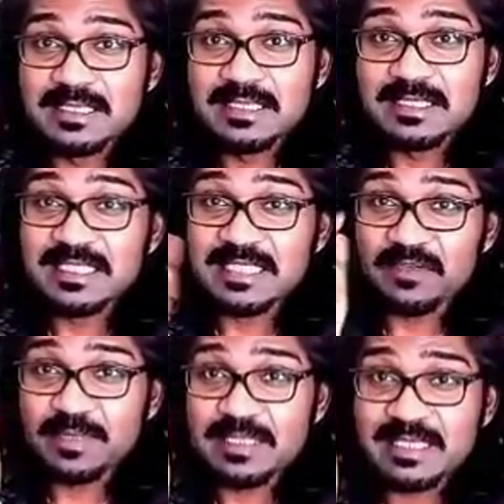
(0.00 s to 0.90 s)

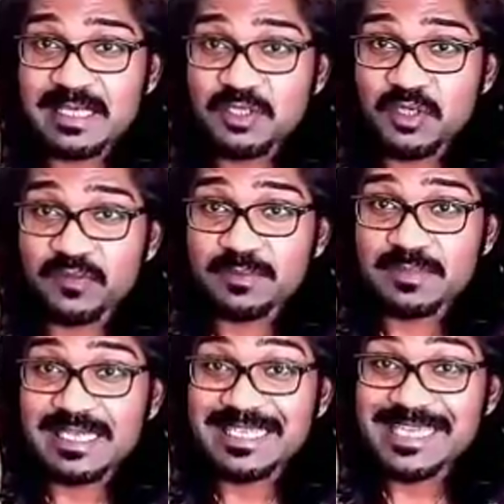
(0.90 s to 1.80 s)
7% of them
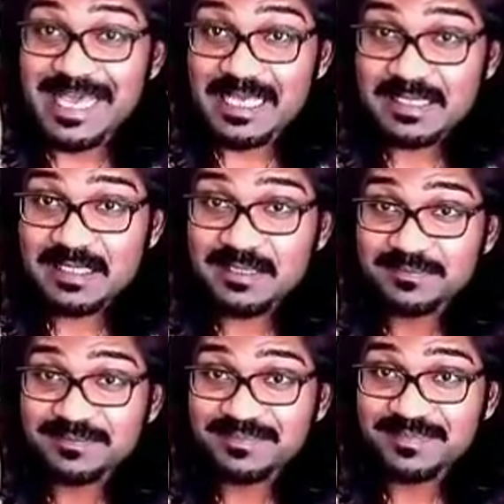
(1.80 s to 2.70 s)
said yes,
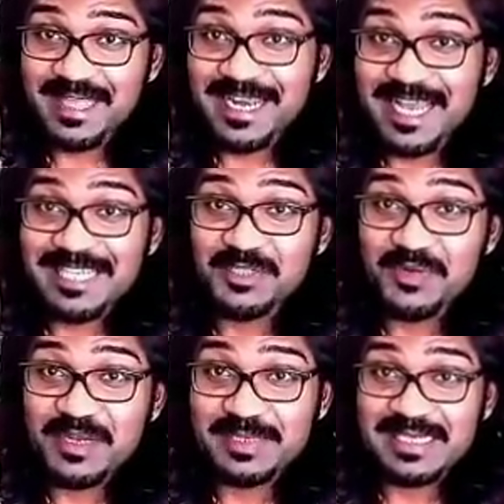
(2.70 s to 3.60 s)
and
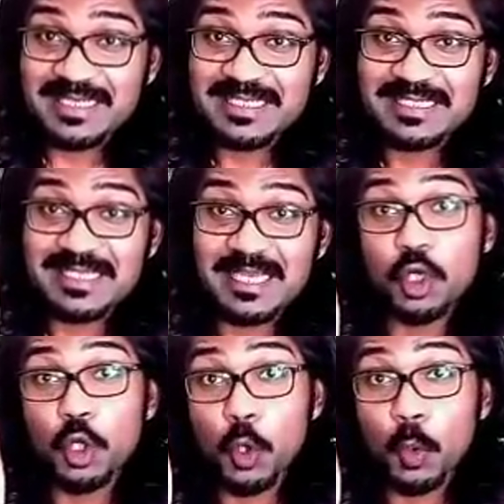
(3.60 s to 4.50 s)
93%
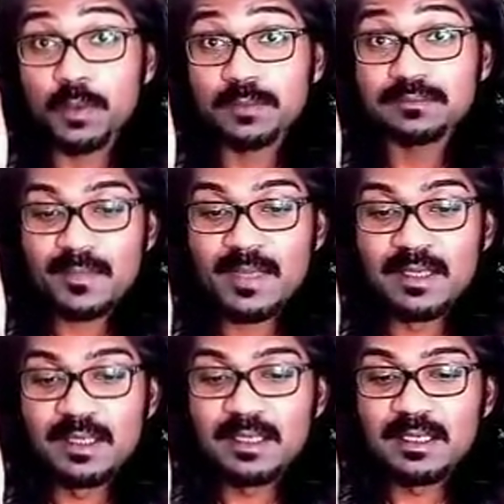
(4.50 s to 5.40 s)
said no.
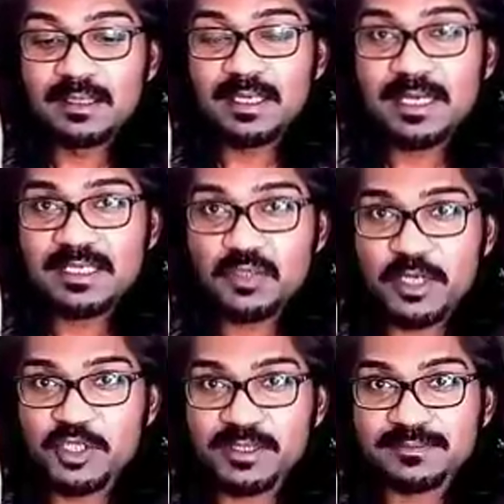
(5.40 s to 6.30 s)
The next
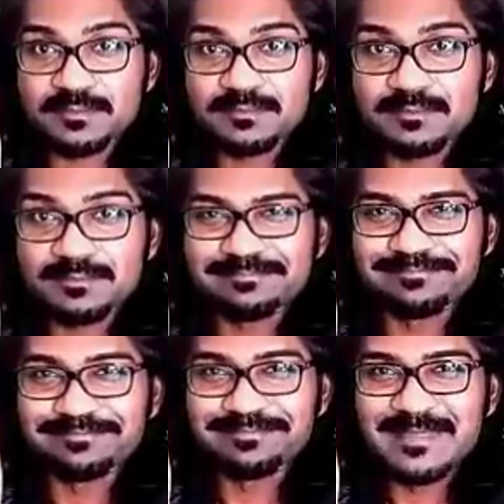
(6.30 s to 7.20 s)
question,
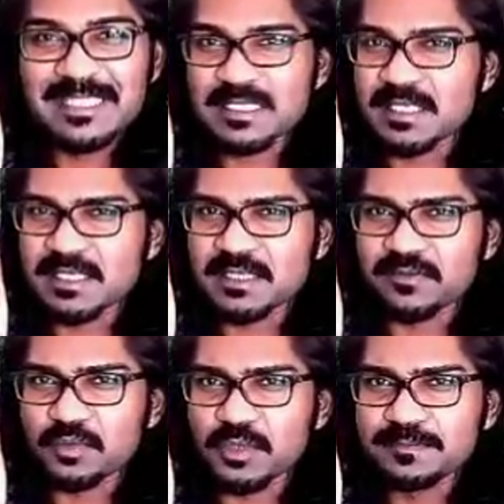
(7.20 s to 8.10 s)
sensitive
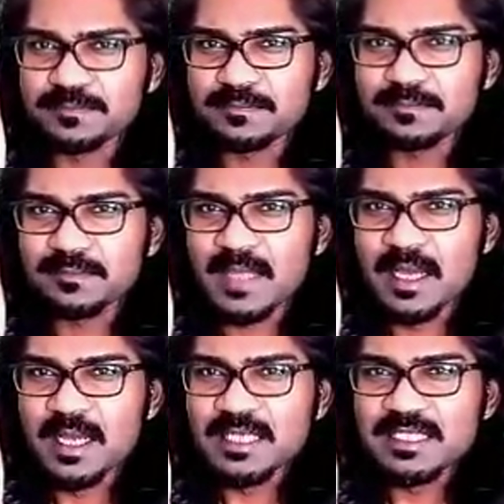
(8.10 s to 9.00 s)
one.
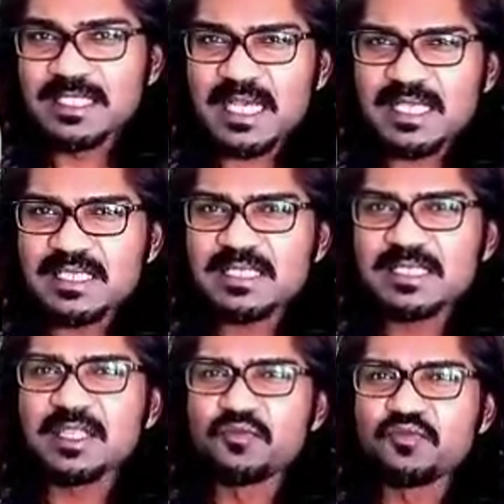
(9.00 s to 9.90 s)
Does
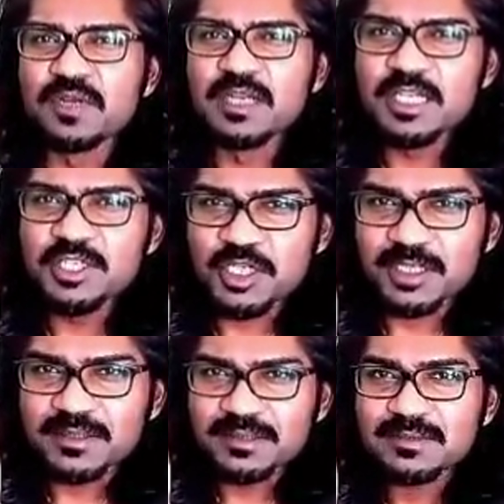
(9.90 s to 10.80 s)
the
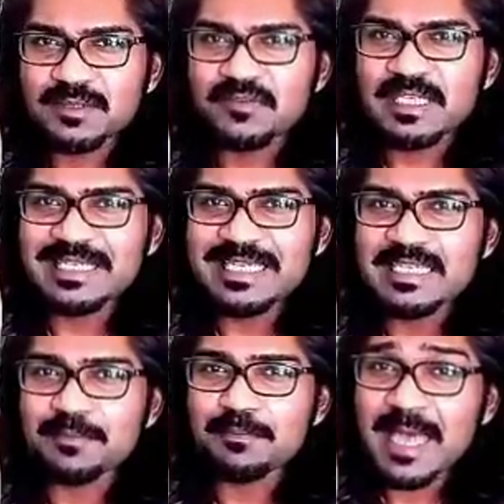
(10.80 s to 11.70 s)
religion of the leader
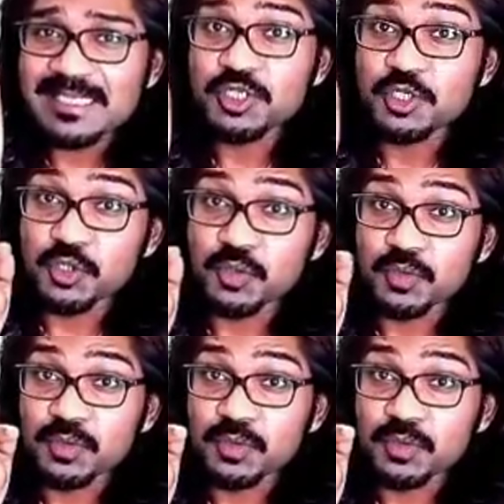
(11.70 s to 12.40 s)
matter to you